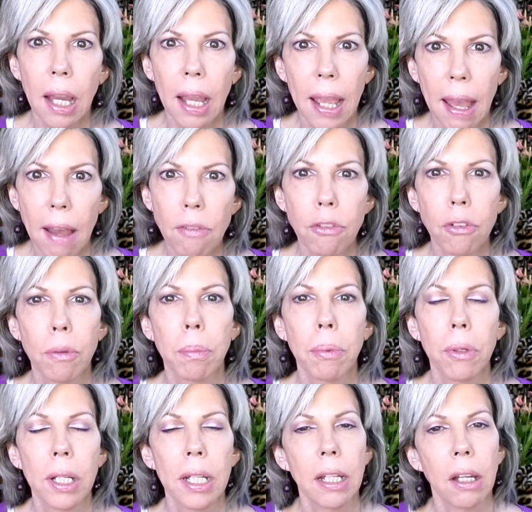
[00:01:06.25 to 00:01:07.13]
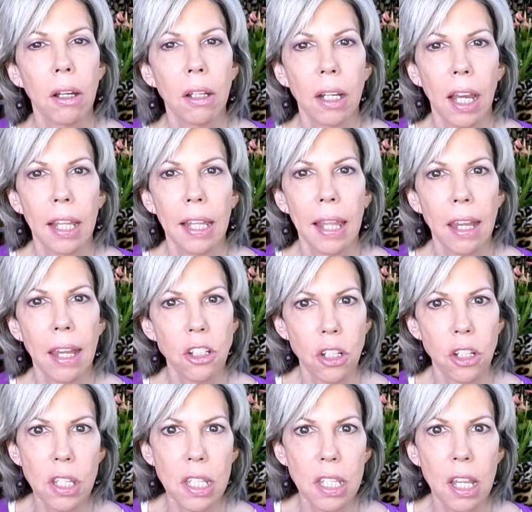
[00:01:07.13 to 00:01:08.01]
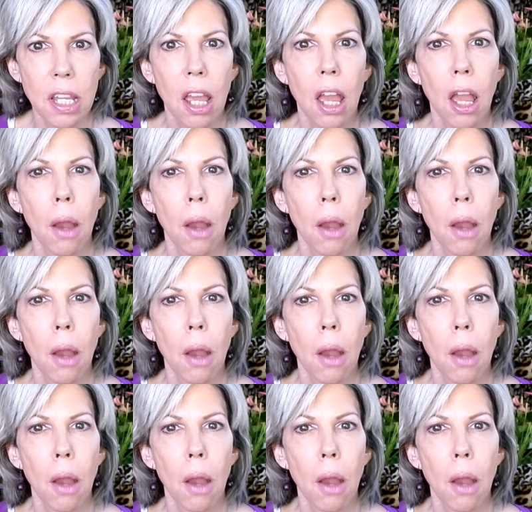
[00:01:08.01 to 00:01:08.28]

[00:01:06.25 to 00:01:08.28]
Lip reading: I have for putting on eyelashes,